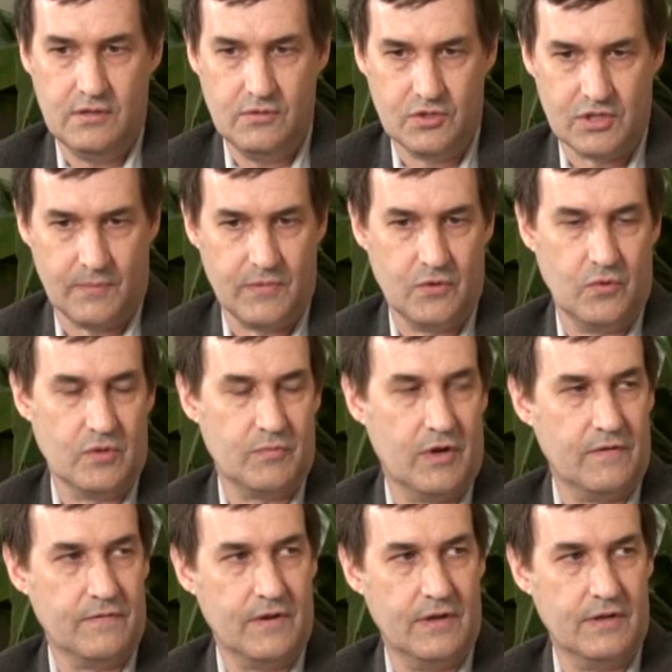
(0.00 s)
do something with
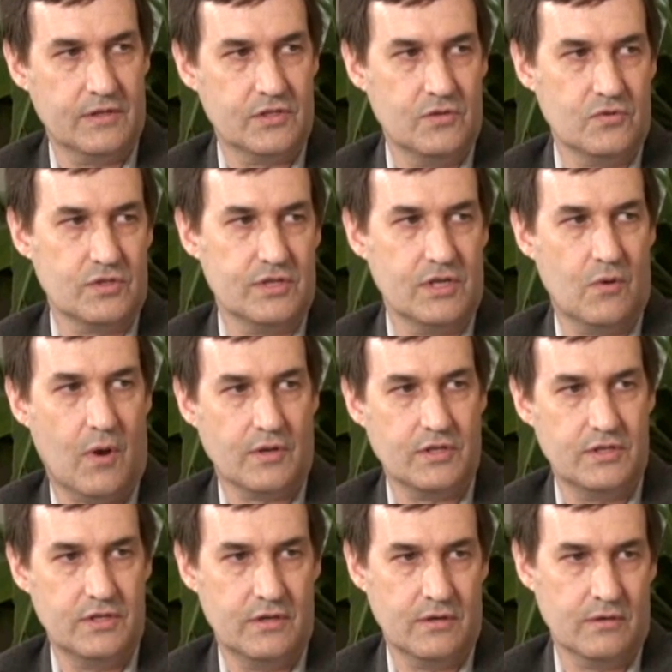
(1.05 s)
my friends, usually go out
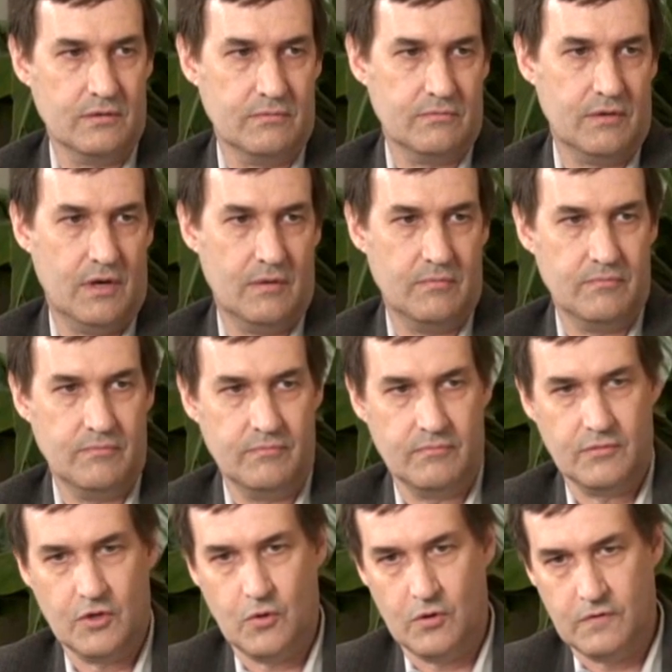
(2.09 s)
to dinner,
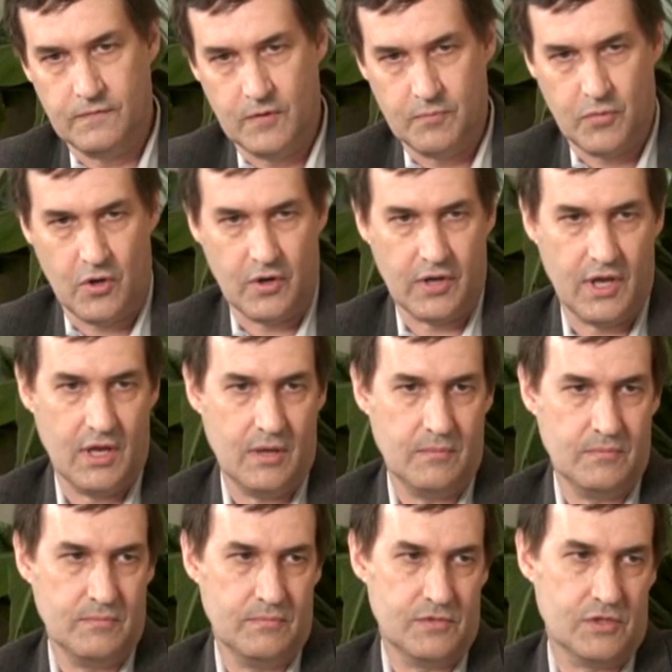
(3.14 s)
go to football
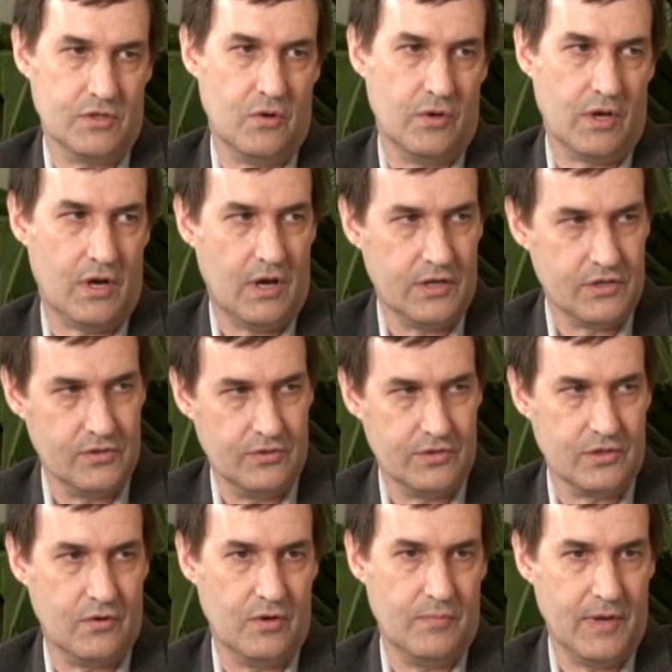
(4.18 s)
games, go to
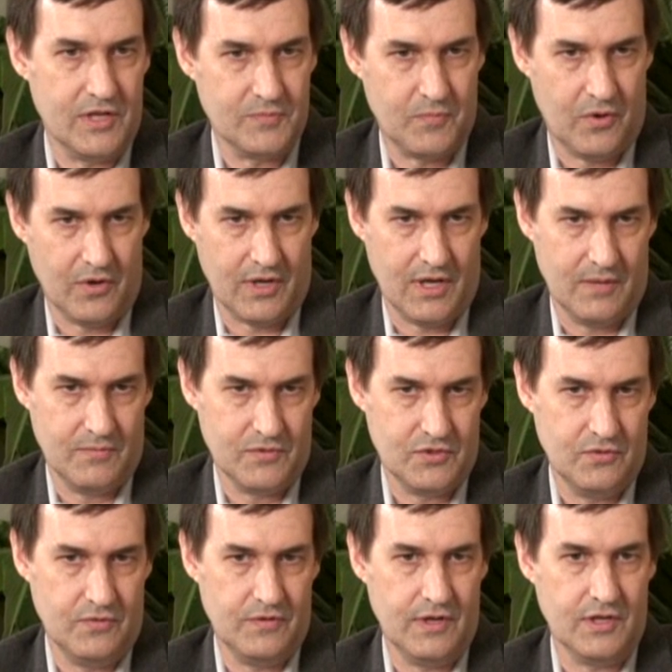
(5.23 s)
concerts, go to baseball games,
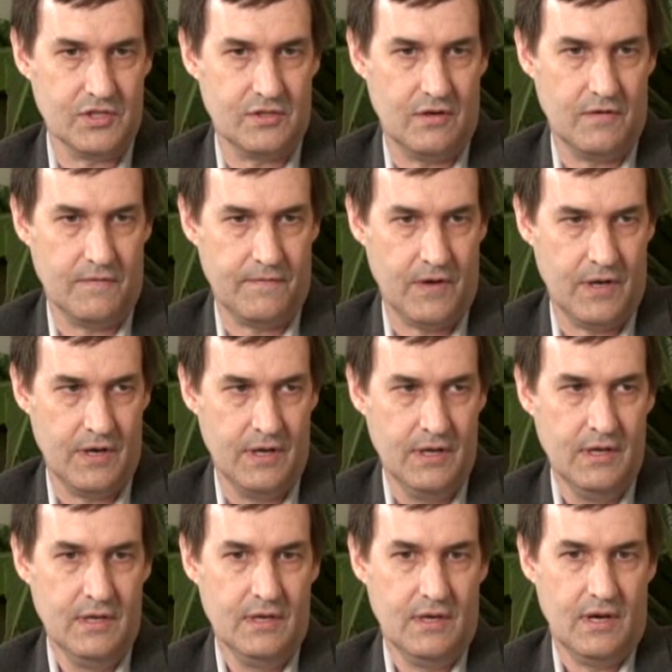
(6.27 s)
do things that are fun,
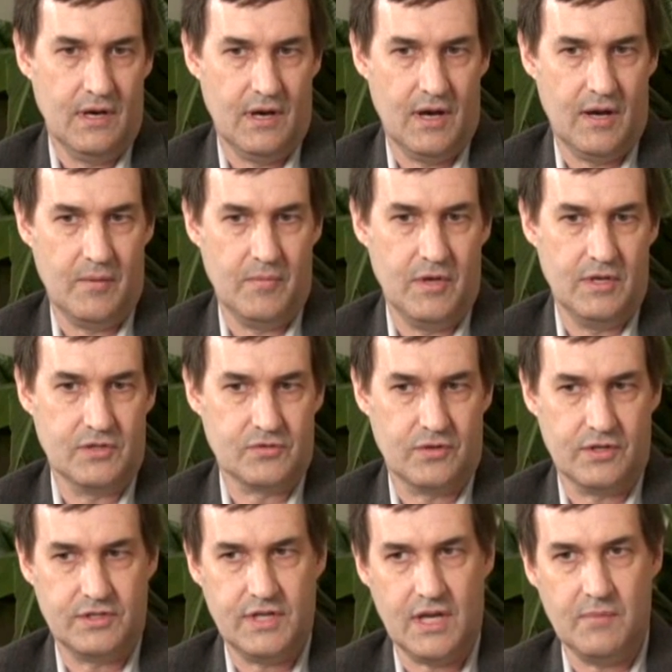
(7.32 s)
and
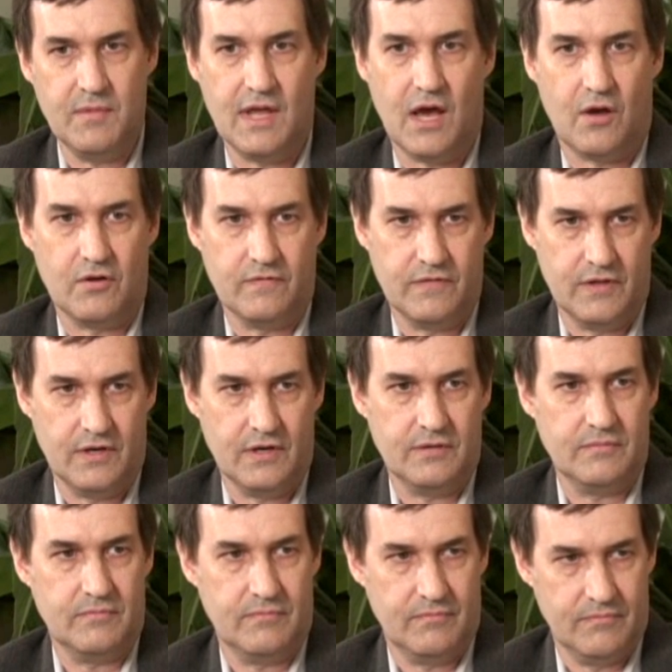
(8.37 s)
sort of take me out of
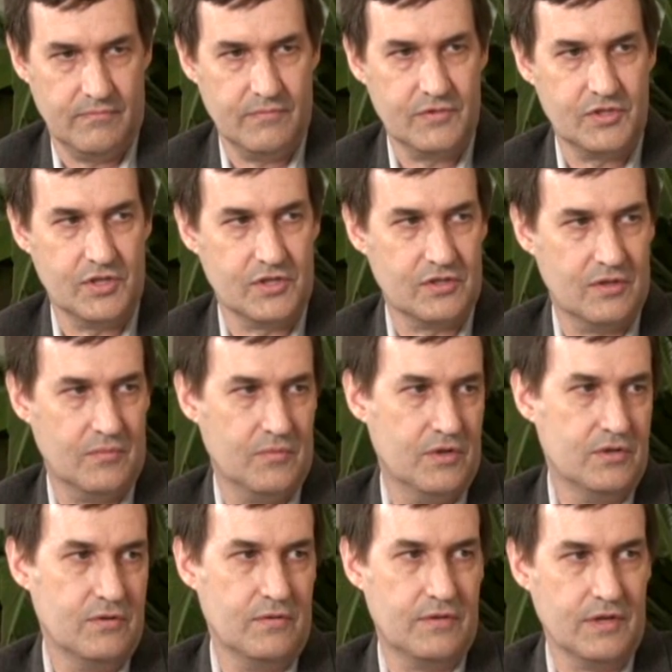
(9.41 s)
the system
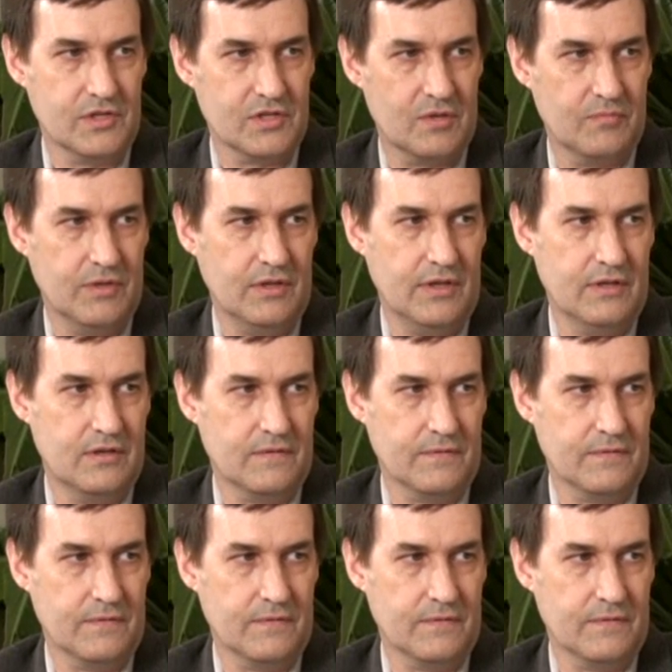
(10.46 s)
and do things completely